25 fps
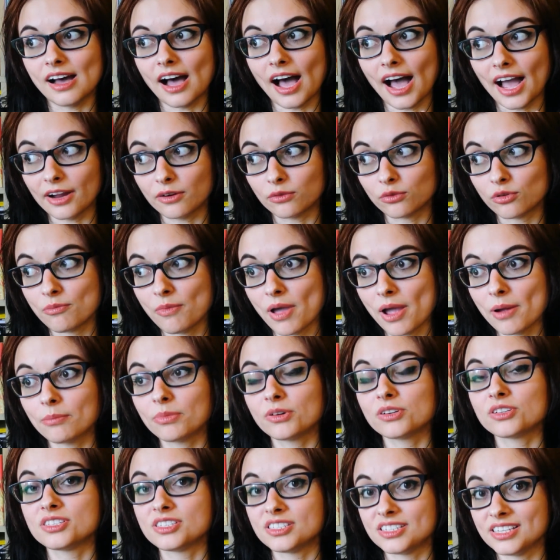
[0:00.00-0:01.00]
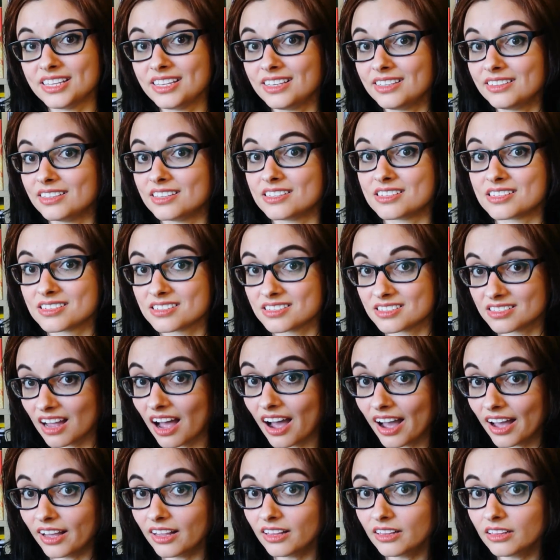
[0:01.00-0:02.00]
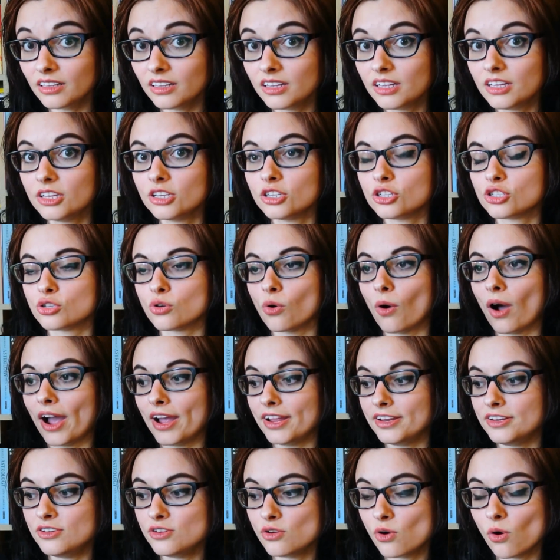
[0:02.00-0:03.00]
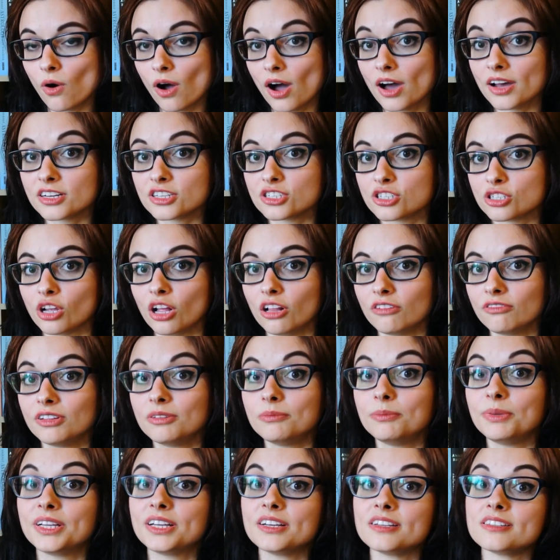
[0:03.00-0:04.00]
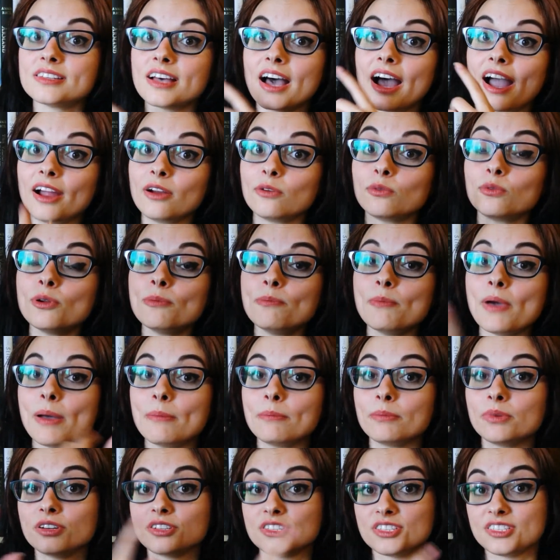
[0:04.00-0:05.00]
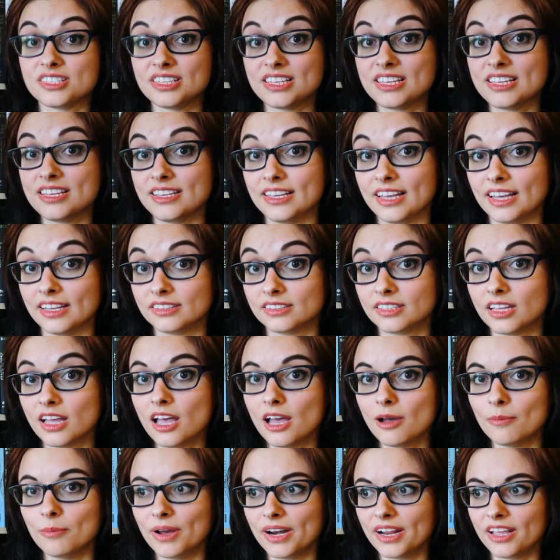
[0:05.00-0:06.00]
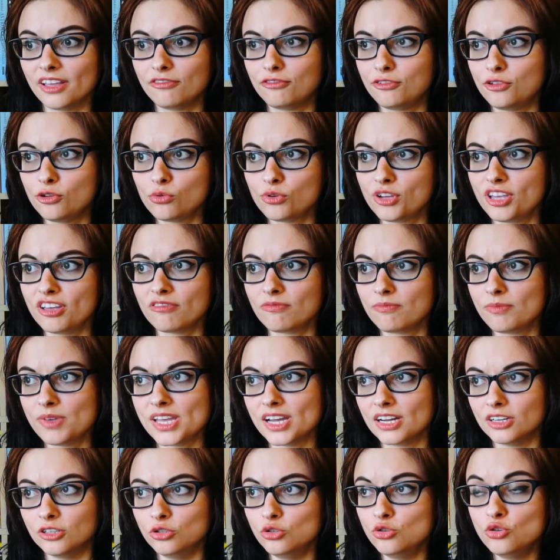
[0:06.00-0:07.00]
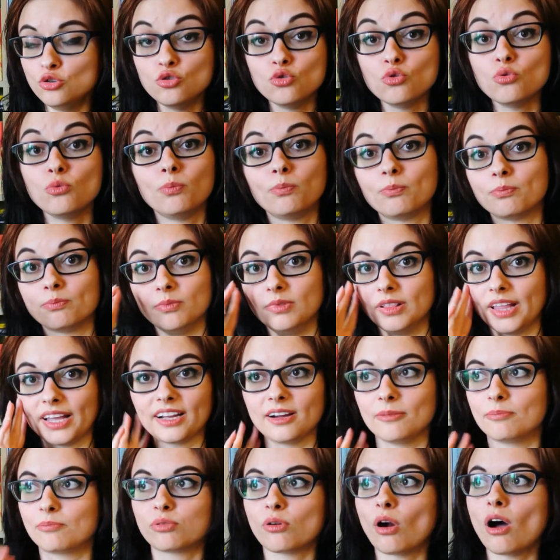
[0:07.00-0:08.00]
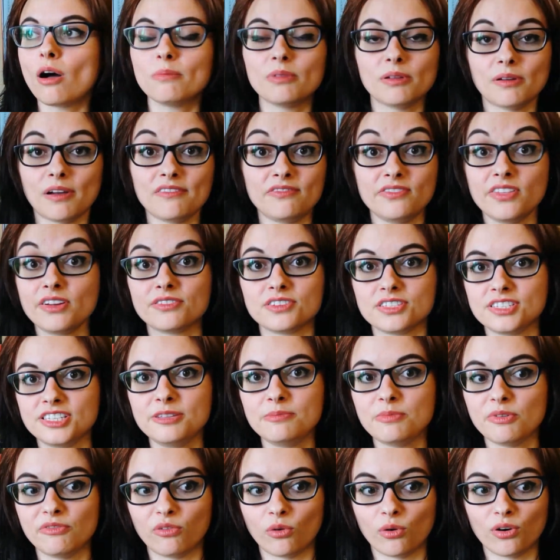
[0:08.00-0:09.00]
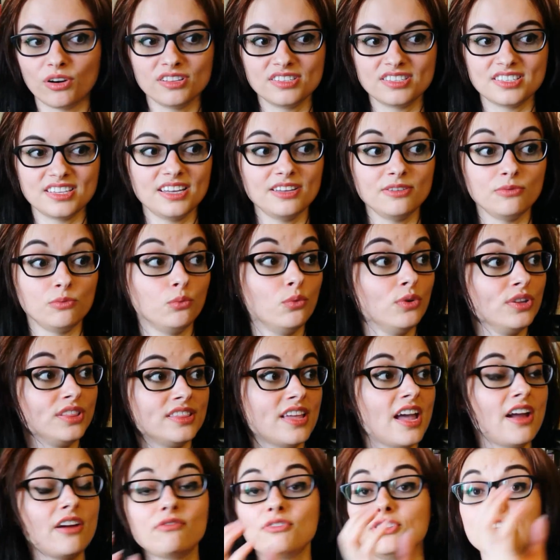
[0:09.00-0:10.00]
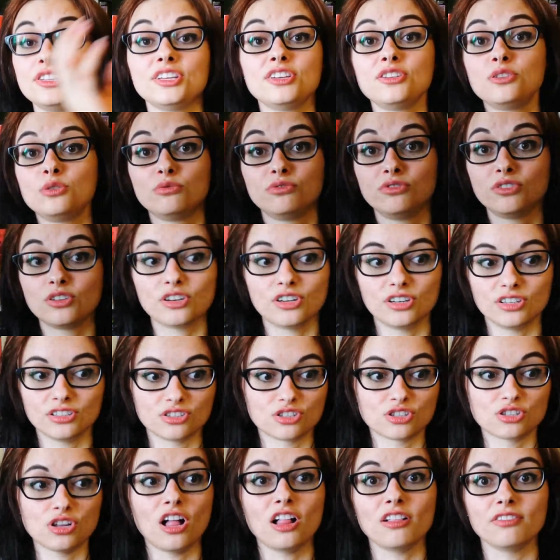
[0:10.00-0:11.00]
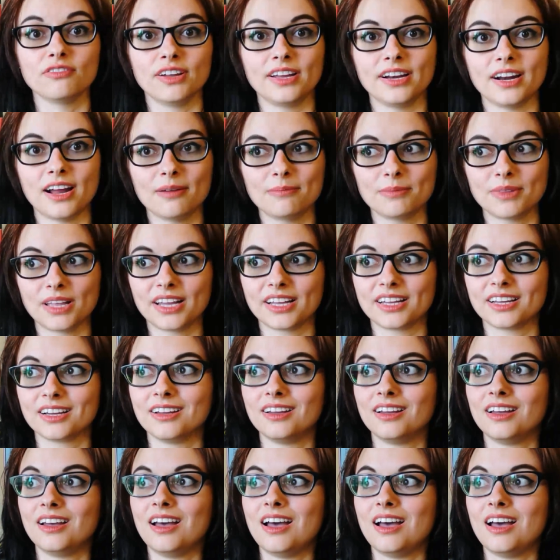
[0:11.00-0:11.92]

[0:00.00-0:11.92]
I remember seeing this style, so I know how to solve it because I remember seeing it. But if you give me a new, like a problem I've never seen before and say, with everything you've learned, solve it, I'm like,